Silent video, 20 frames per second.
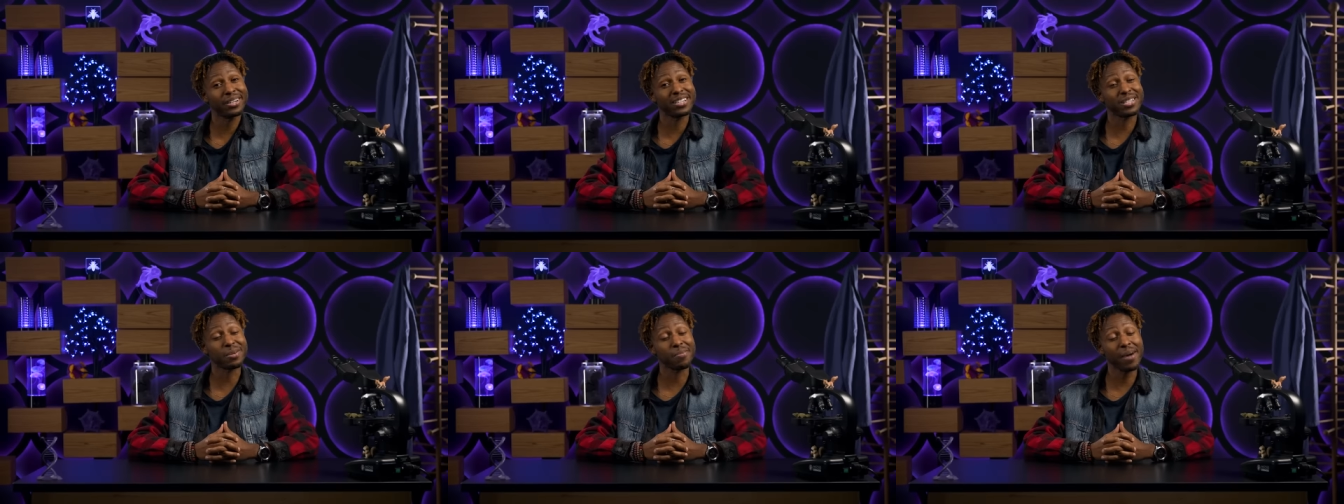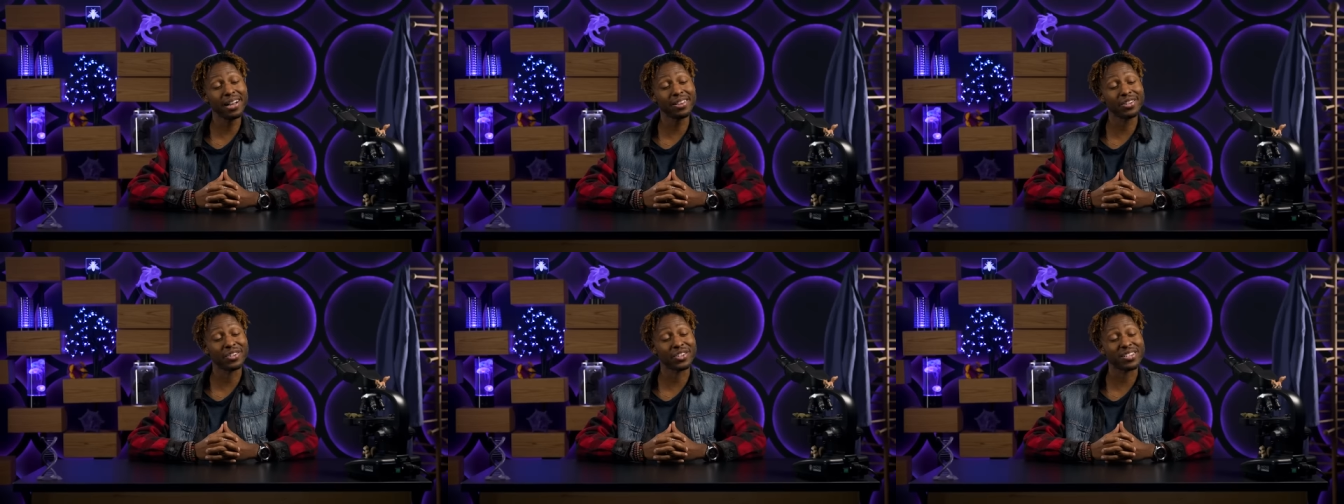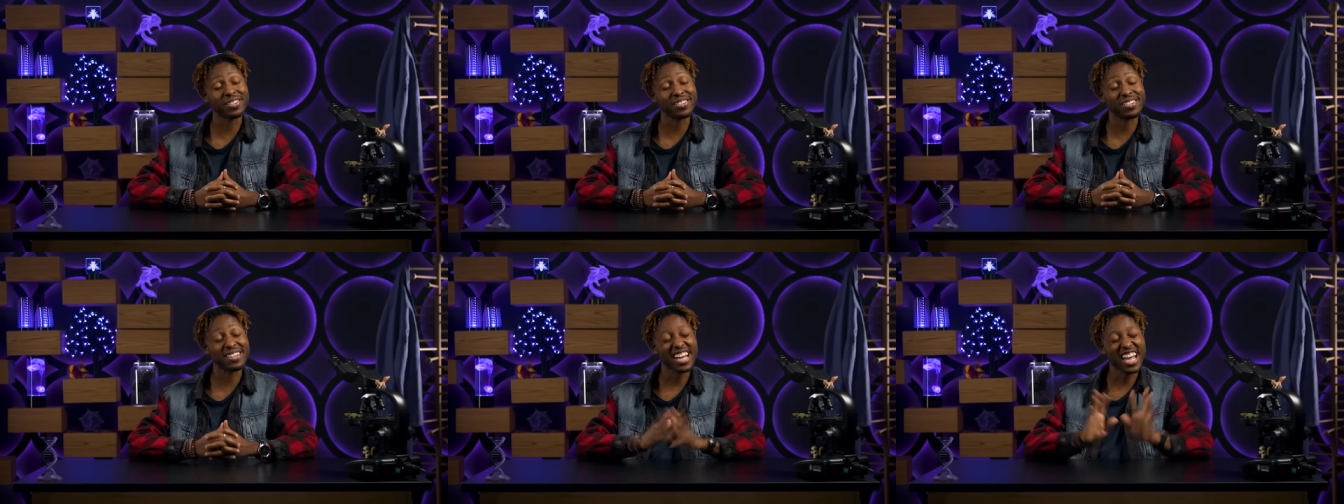
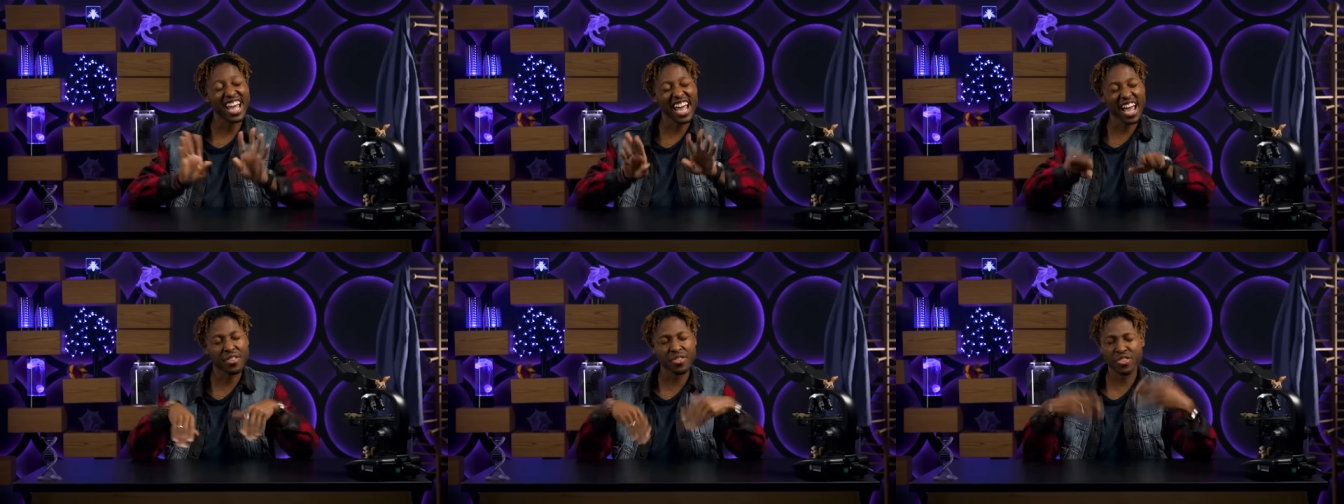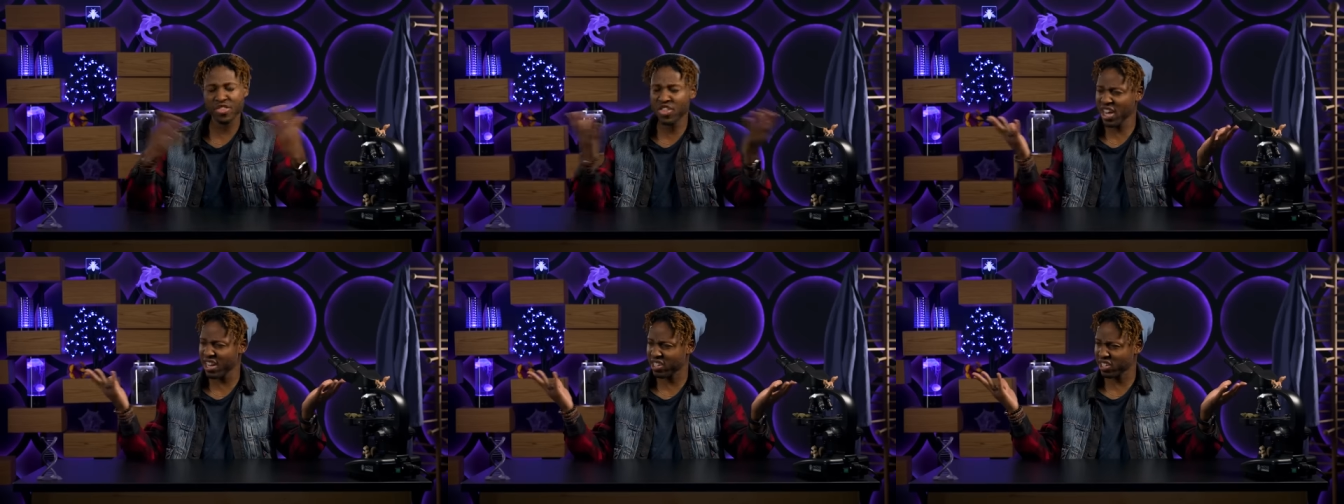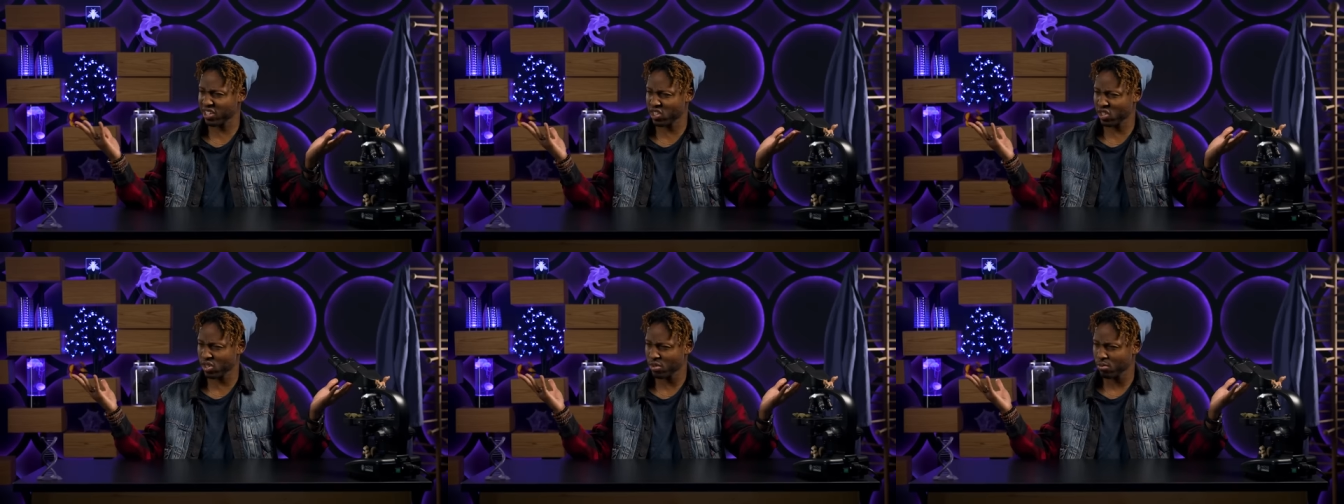entomologist, and
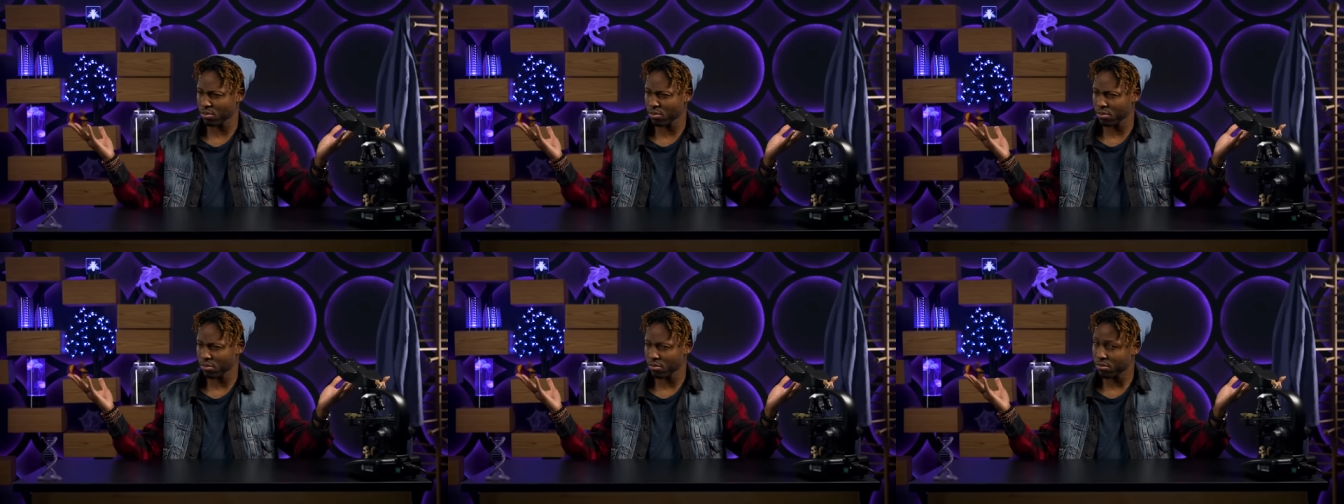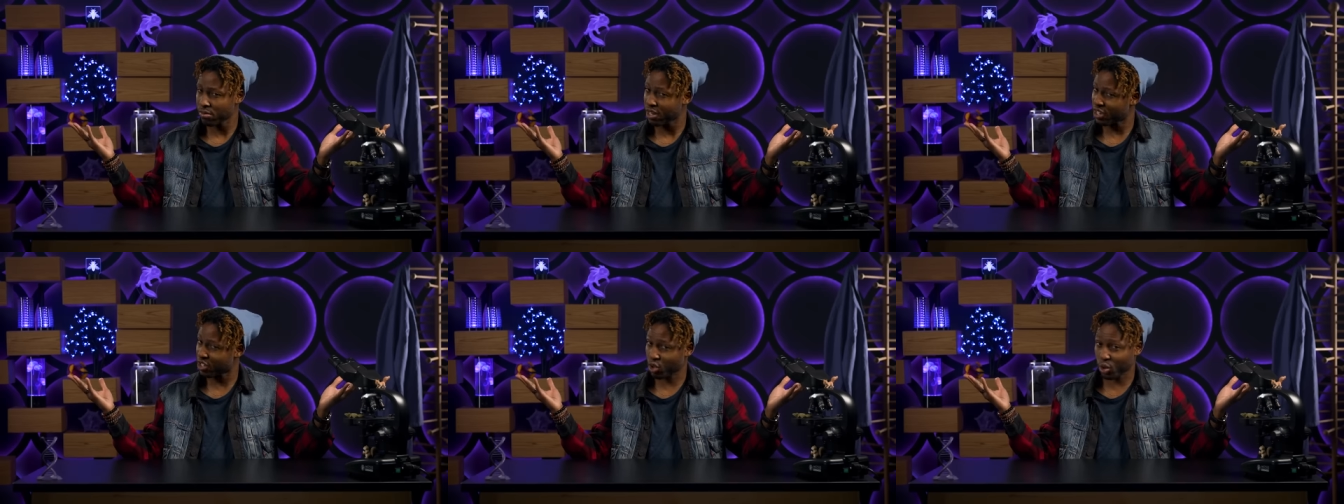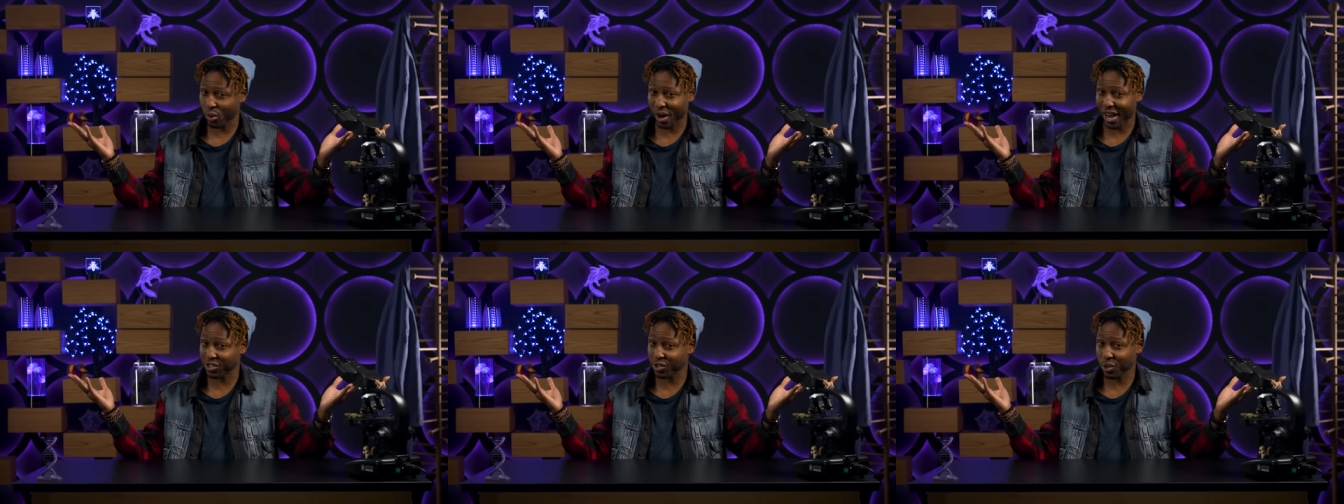this is
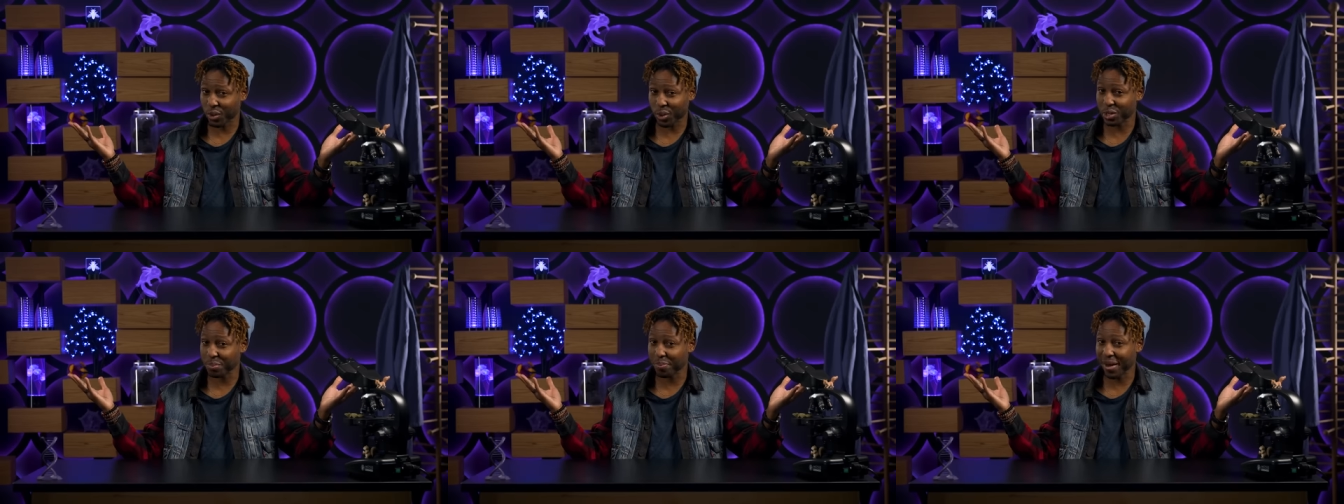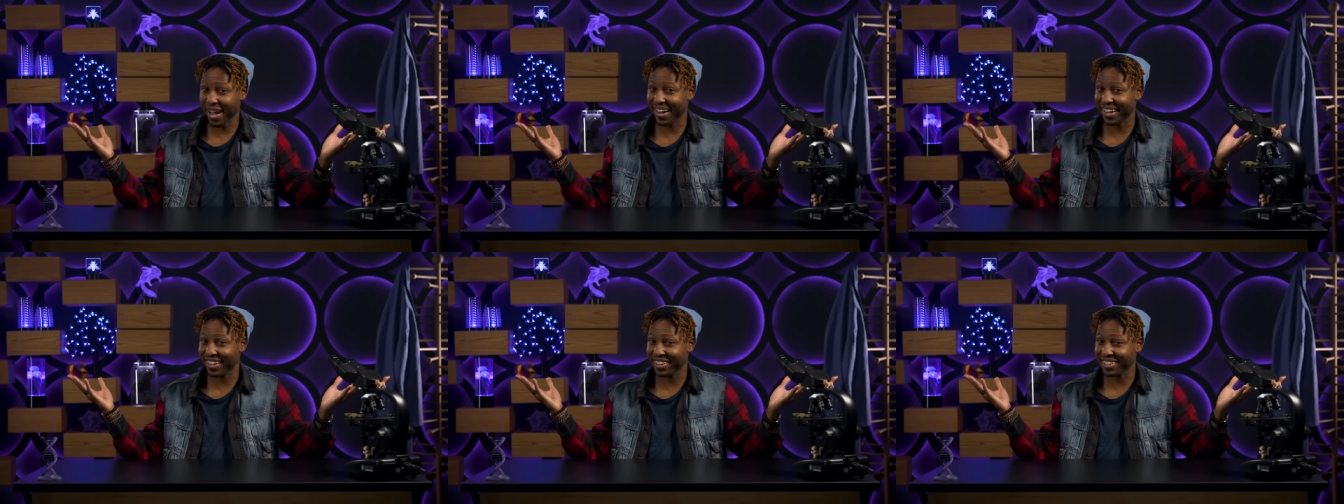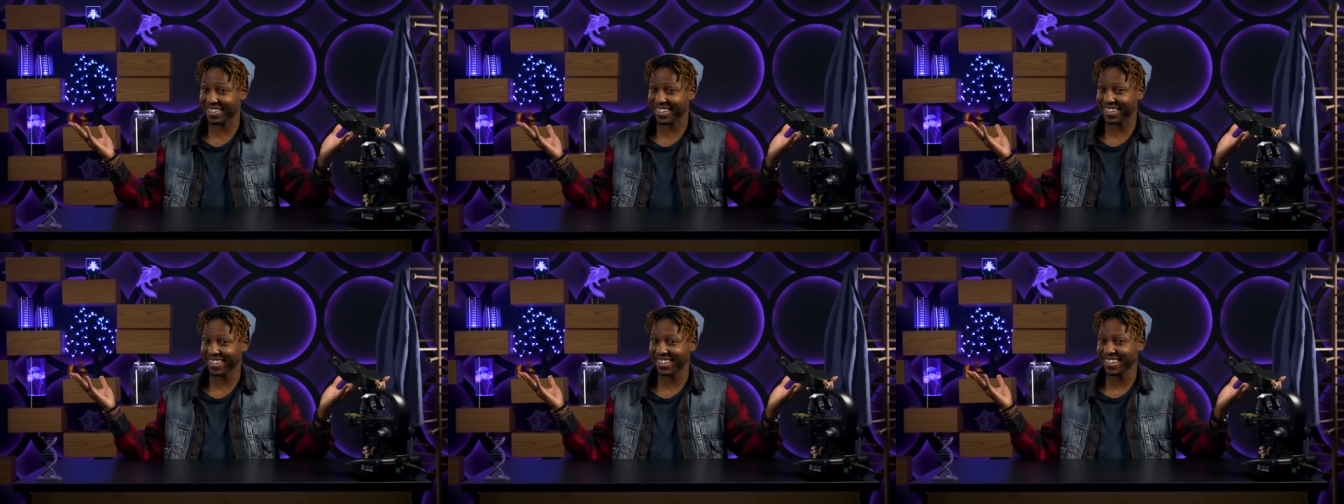Crash Course
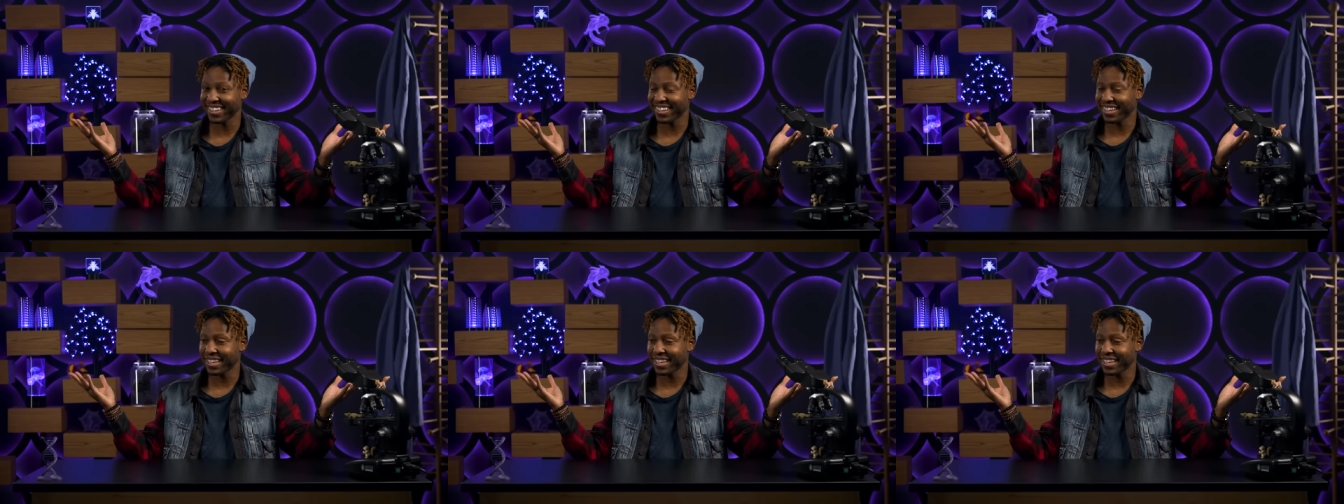Biology.